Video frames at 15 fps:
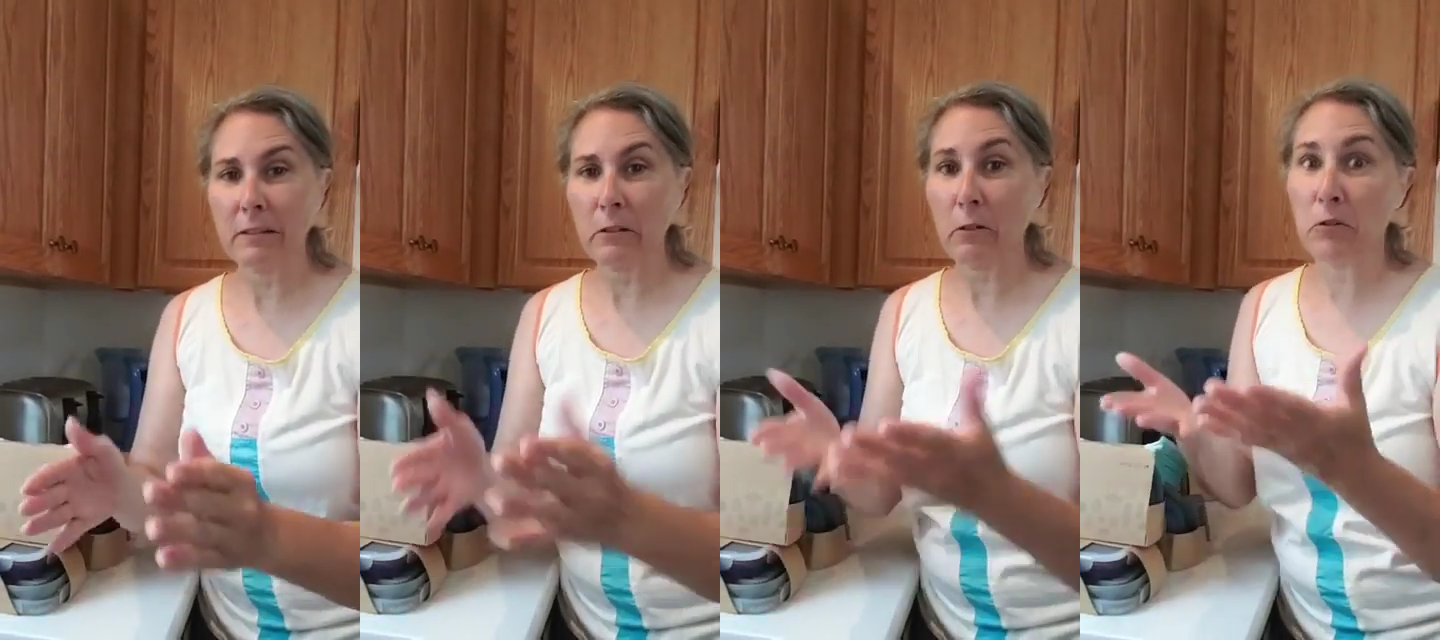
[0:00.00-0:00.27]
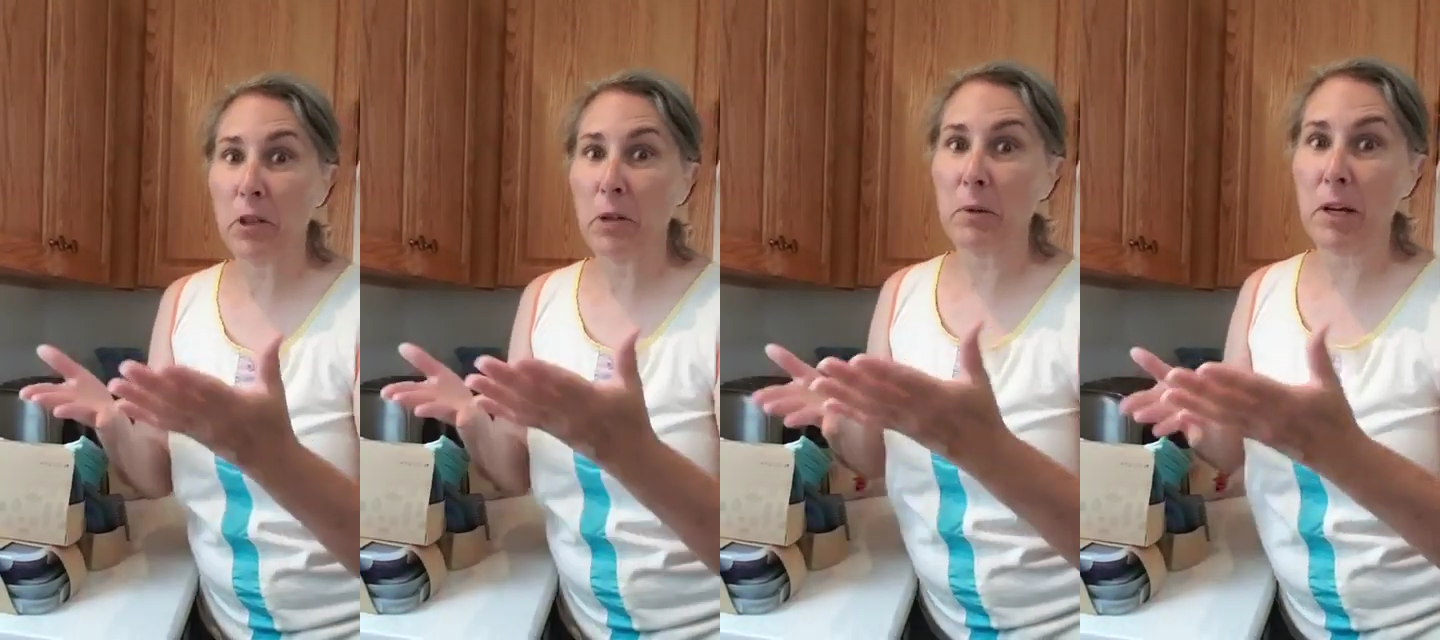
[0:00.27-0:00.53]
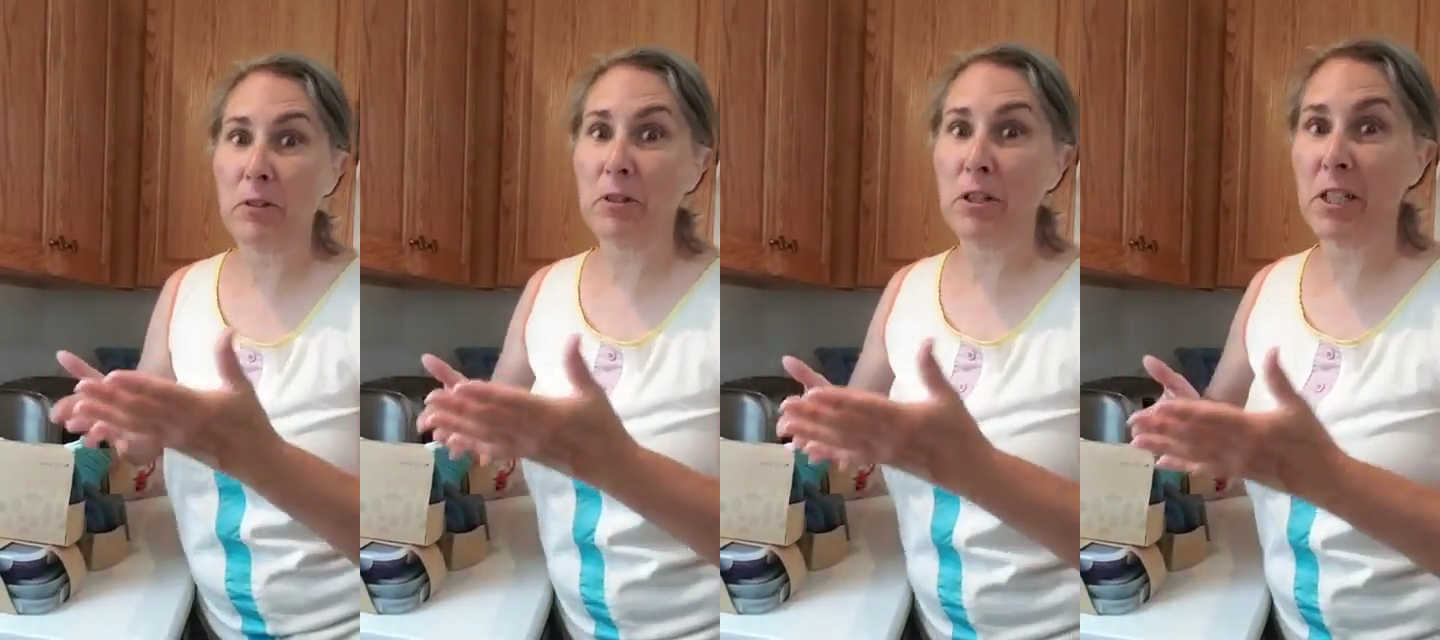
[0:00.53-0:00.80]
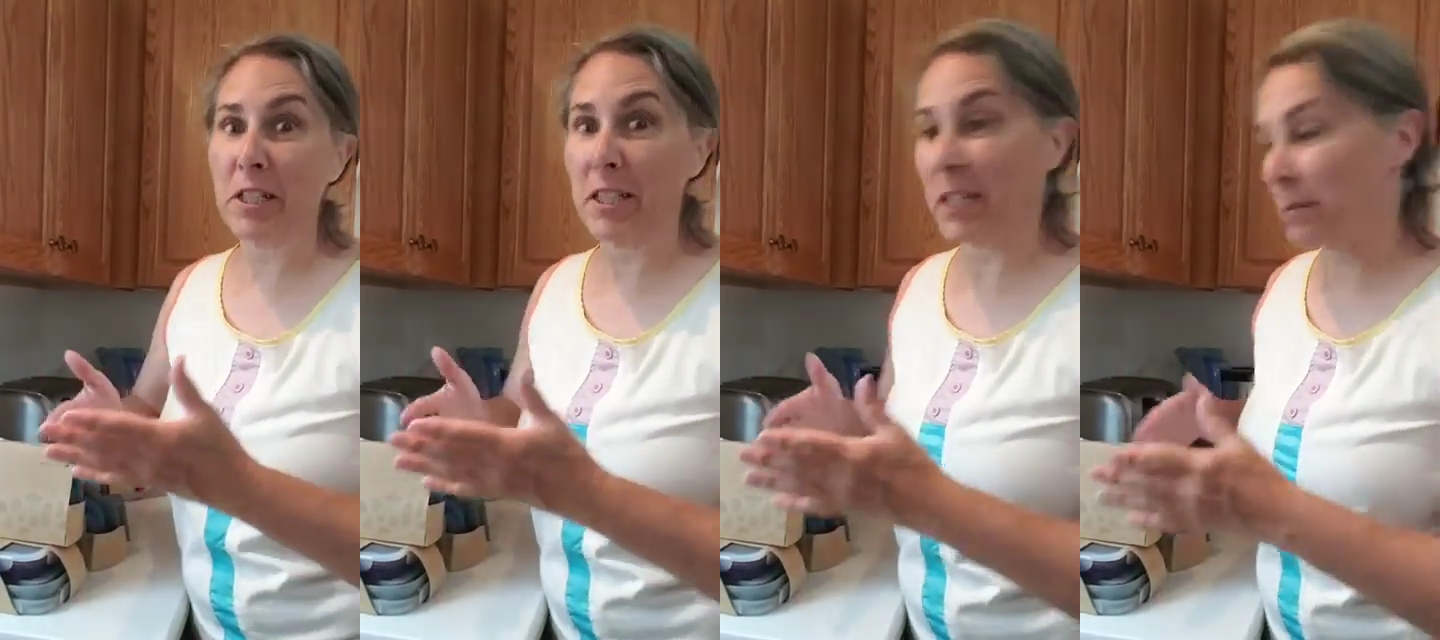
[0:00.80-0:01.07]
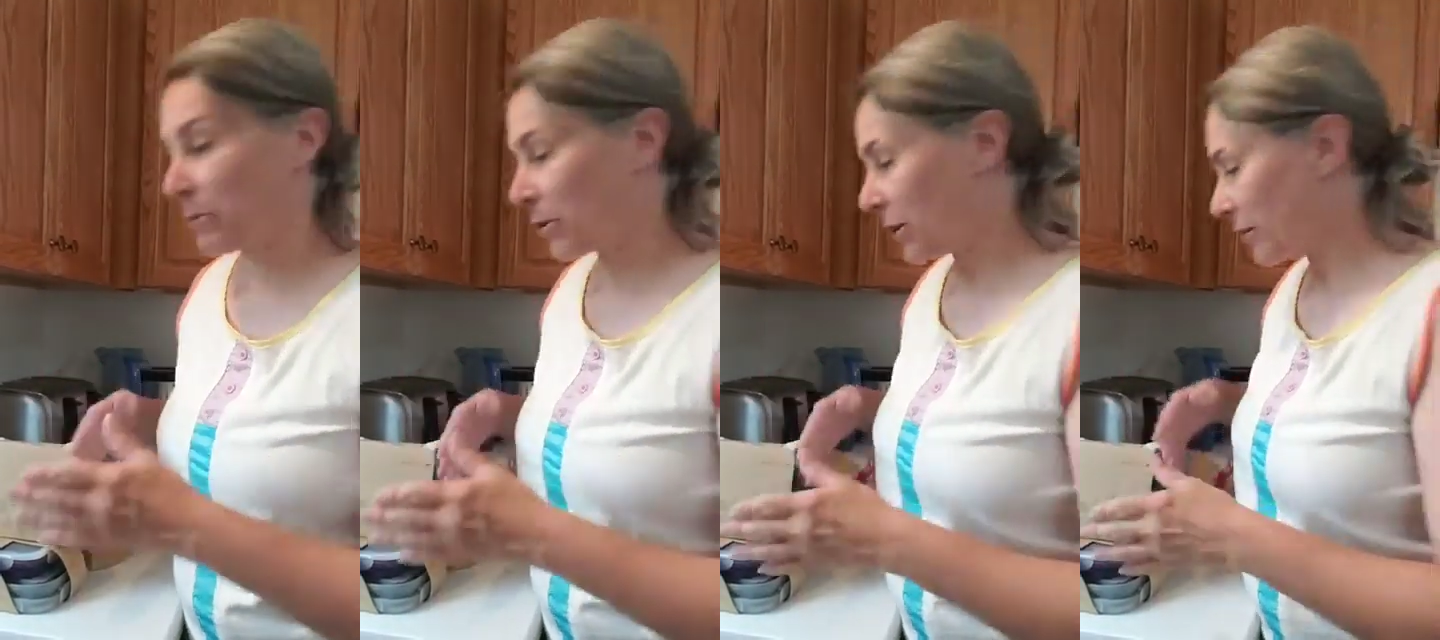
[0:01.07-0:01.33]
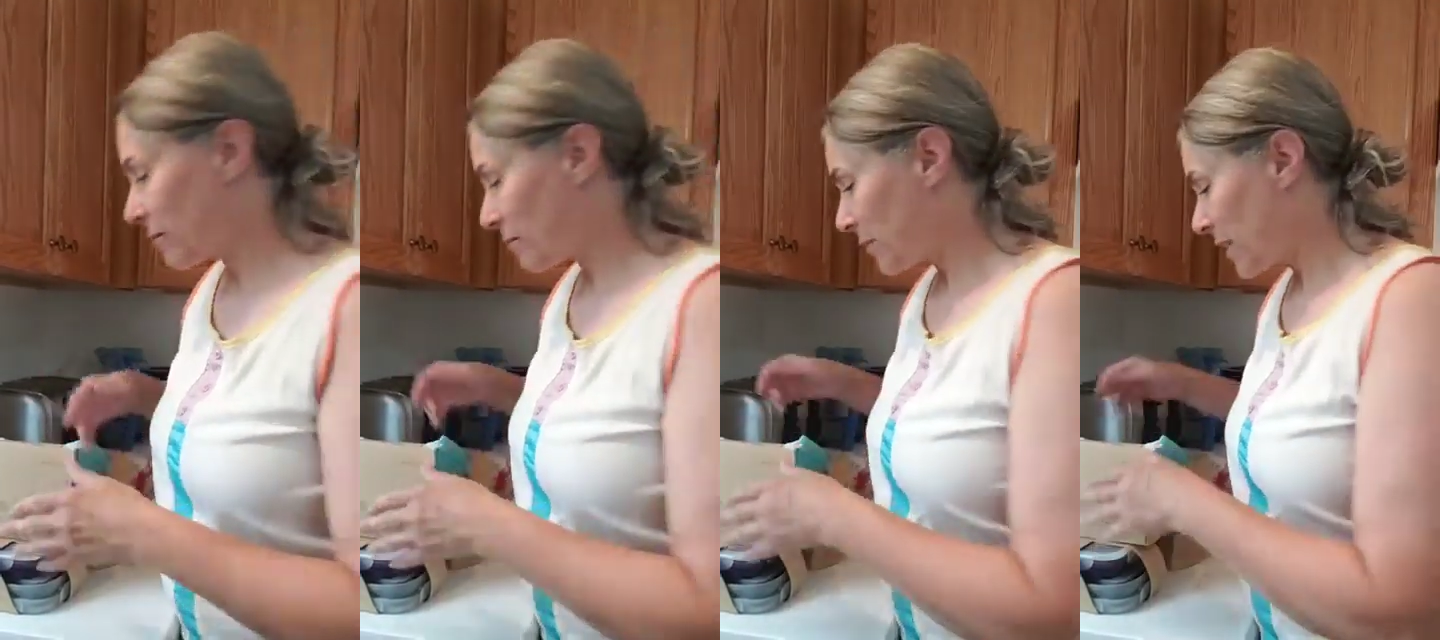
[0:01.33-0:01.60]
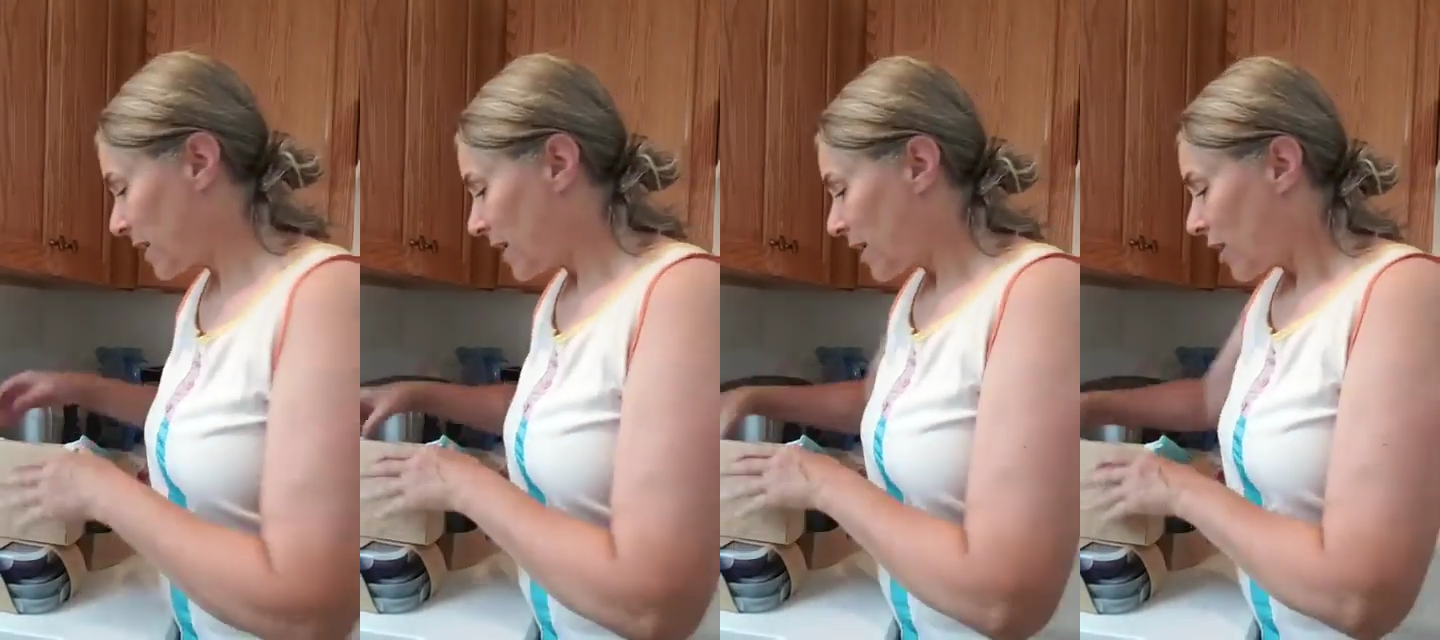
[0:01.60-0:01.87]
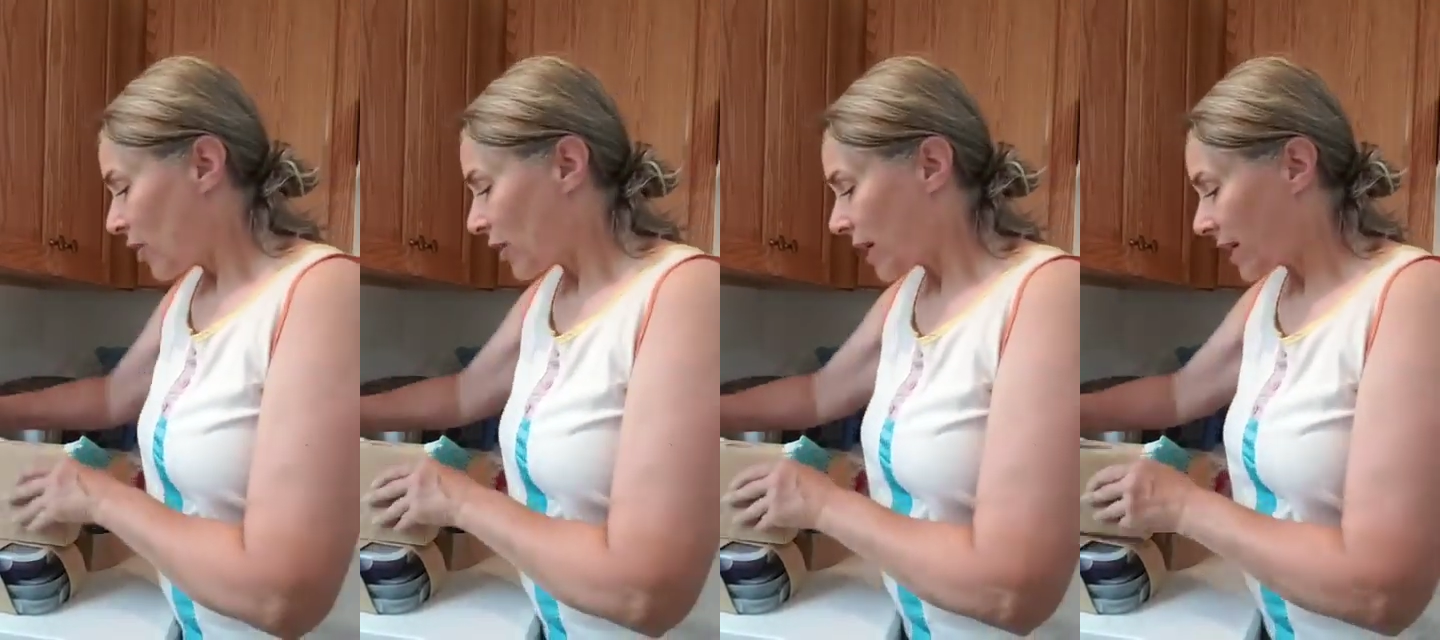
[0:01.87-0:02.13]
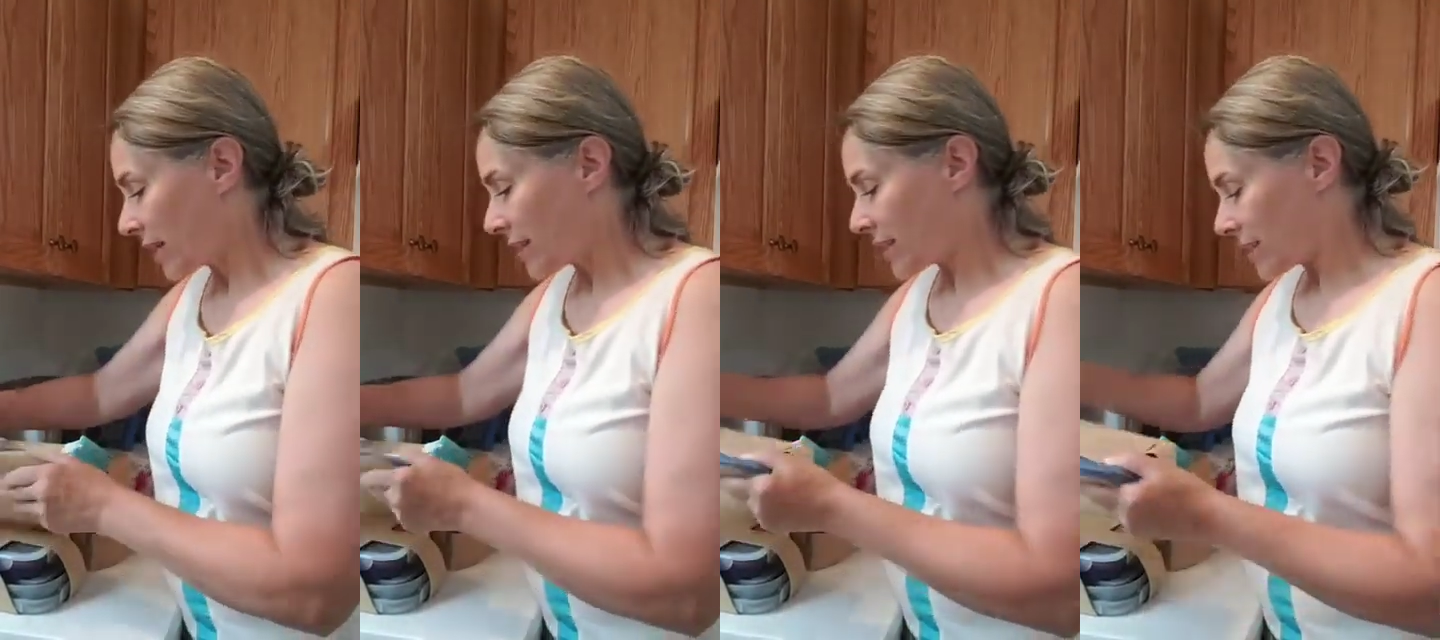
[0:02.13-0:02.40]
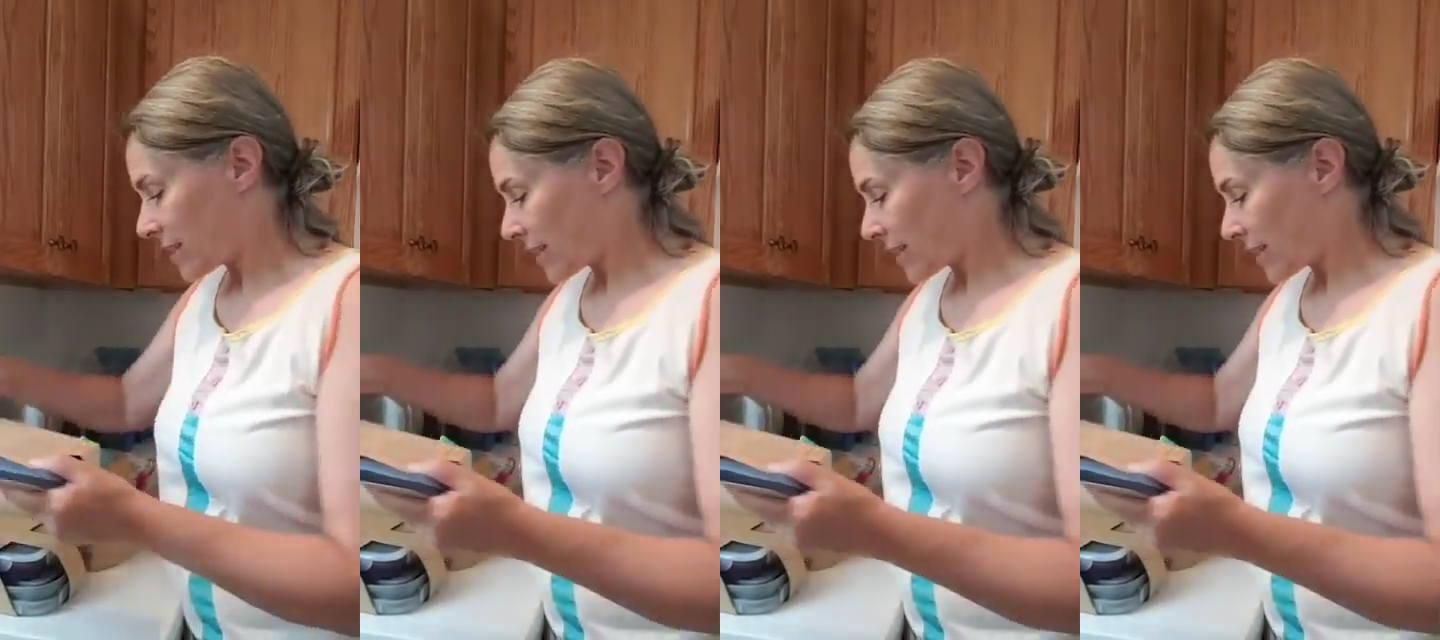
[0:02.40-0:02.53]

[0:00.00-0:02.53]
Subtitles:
Hopefully I'm not crooked anymore. Okay,